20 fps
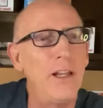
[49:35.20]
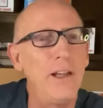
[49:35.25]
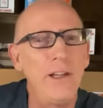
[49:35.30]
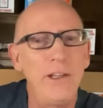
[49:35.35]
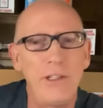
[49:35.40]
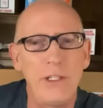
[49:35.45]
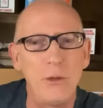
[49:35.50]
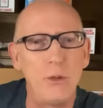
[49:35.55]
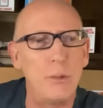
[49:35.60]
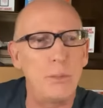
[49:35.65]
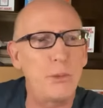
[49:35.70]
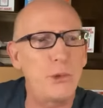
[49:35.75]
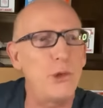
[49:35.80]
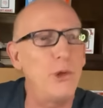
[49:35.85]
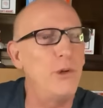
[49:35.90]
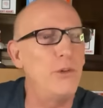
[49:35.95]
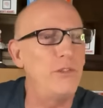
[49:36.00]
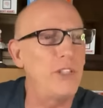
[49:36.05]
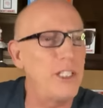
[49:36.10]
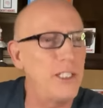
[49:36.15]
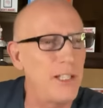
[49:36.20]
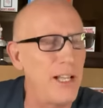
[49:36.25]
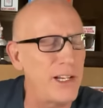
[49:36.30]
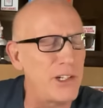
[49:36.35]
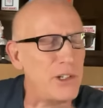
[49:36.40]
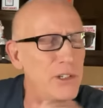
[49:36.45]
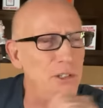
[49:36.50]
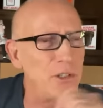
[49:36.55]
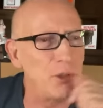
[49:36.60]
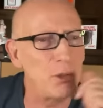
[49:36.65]
that would prove the
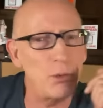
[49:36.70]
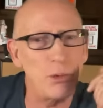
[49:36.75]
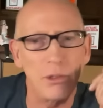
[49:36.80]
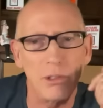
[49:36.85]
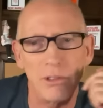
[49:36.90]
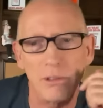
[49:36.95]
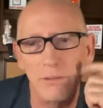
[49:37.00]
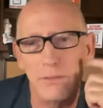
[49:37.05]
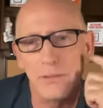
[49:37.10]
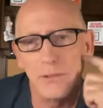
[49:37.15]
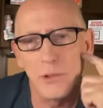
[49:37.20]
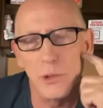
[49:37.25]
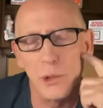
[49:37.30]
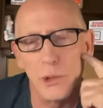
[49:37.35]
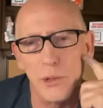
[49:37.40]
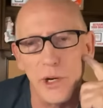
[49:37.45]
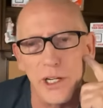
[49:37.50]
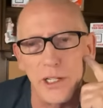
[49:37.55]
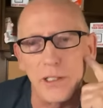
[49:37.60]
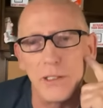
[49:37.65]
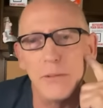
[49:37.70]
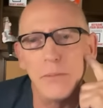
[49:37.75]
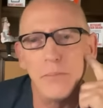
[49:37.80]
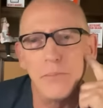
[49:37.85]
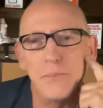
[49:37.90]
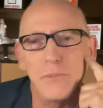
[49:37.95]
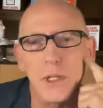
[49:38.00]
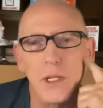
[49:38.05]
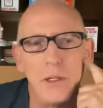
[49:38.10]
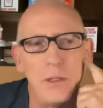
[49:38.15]
elections were rigged.
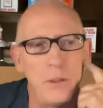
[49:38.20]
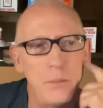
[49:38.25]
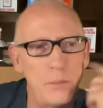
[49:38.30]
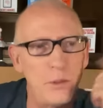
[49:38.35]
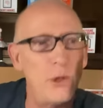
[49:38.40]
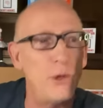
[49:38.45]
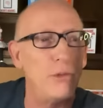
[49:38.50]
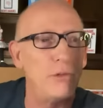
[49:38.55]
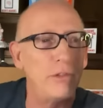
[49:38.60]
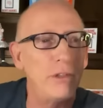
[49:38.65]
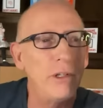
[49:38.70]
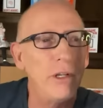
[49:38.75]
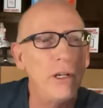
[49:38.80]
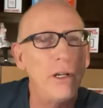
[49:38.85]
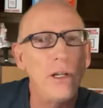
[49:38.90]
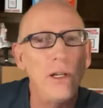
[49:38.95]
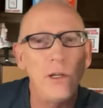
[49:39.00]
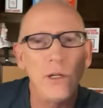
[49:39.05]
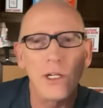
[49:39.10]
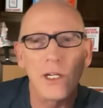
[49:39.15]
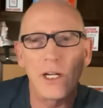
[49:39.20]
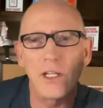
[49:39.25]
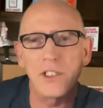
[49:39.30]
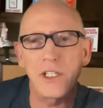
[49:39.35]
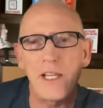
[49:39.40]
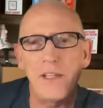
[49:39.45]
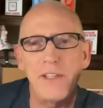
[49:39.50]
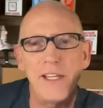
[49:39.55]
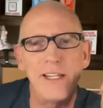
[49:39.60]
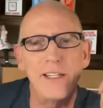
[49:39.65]
Proof. Because
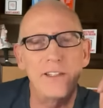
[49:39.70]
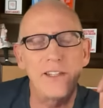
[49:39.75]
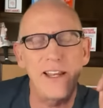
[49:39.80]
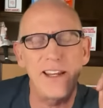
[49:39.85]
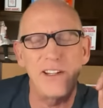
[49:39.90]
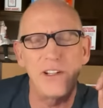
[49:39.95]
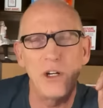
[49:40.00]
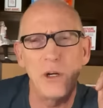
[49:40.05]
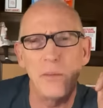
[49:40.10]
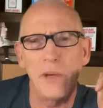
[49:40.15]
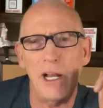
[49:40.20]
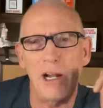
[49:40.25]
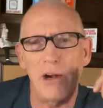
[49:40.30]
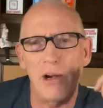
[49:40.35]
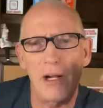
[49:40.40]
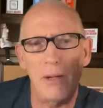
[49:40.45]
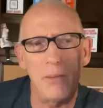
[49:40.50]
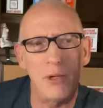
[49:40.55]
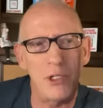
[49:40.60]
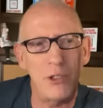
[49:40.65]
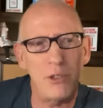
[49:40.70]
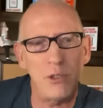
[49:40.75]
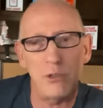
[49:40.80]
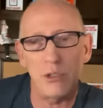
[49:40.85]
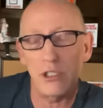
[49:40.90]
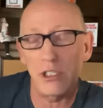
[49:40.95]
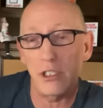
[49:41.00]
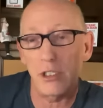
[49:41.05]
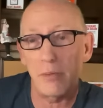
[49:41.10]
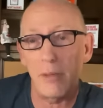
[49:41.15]
I think that no matter how much you
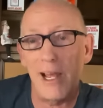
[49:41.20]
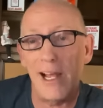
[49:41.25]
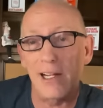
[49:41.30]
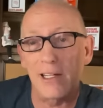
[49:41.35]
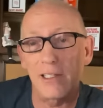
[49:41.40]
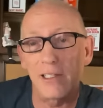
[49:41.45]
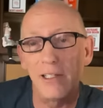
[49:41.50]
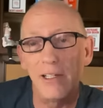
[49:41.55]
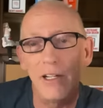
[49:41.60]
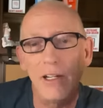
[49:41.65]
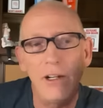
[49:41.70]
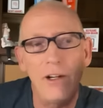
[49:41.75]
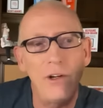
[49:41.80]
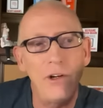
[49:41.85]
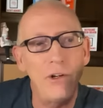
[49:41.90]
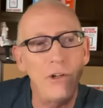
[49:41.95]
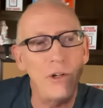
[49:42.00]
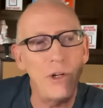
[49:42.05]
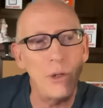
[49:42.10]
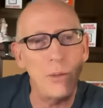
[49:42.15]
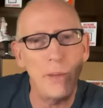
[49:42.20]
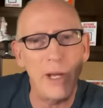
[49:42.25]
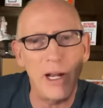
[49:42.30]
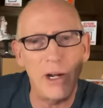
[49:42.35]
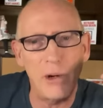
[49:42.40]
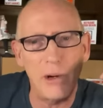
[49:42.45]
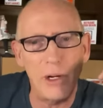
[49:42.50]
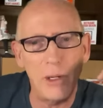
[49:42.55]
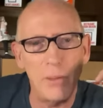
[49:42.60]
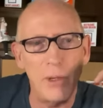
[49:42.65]
suspect, no
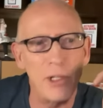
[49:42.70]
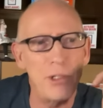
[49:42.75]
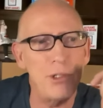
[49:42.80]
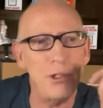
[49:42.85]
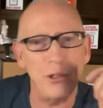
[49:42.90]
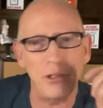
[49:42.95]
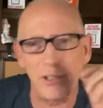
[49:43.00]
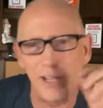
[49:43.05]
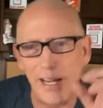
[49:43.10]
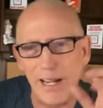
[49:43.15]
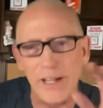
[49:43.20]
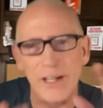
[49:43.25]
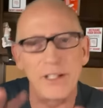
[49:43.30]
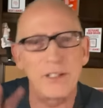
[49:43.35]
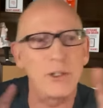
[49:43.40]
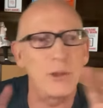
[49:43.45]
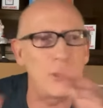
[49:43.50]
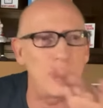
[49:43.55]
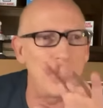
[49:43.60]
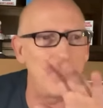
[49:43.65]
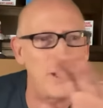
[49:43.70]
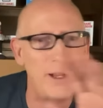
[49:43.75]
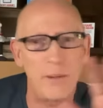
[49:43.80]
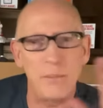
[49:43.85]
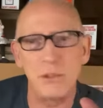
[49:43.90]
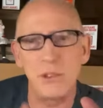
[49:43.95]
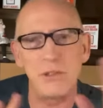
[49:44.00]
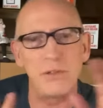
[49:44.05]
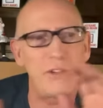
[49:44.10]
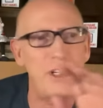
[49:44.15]
matter how much your anecdotal
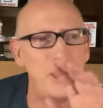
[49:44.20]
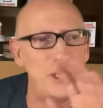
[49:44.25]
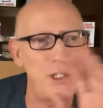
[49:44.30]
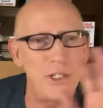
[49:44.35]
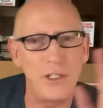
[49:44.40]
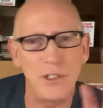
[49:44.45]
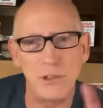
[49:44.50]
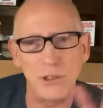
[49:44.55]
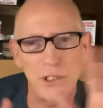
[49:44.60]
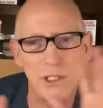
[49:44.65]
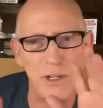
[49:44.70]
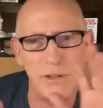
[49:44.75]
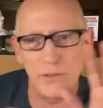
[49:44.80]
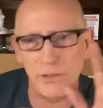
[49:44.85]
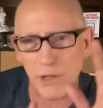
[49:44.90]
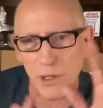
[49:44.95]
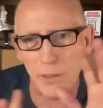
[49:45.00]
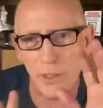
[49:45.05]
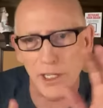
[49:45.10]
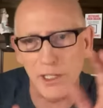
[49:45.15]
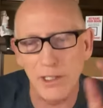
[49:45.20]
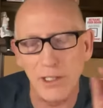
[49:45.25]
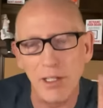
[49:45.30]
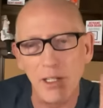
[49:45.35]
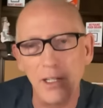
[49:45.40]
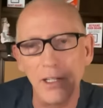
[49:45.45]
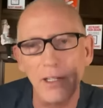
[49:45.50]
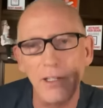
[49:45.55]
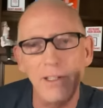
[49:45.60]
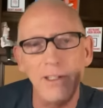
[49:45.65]
observations confirm it,
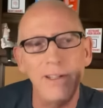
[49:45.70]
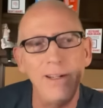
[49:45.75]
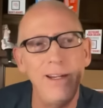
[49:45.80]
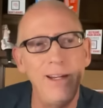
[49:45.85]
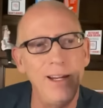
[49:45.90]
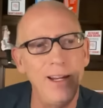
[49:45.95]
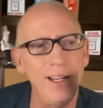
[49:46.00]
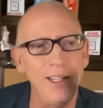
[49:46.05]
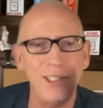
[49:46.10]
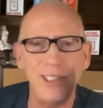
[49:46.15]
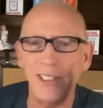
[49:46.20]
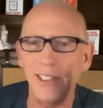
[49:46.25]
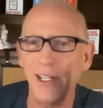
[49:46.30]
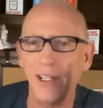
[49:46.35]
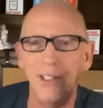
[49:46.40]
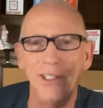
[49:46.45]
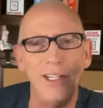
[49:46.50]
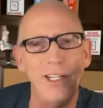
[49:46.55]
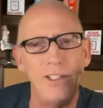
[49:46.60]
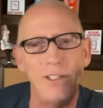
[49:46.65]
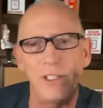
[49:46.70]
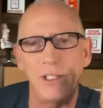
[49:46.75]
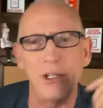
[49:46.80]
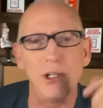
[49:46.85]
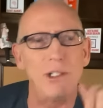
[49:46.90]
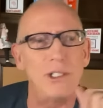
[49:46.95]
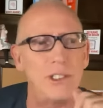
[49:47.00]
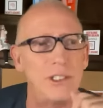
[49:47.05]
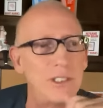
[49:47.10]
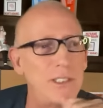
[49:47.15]
you still need the
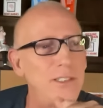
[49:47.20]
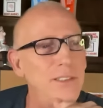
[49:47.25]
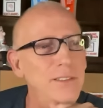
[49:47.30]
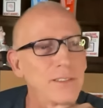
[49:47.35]
goods.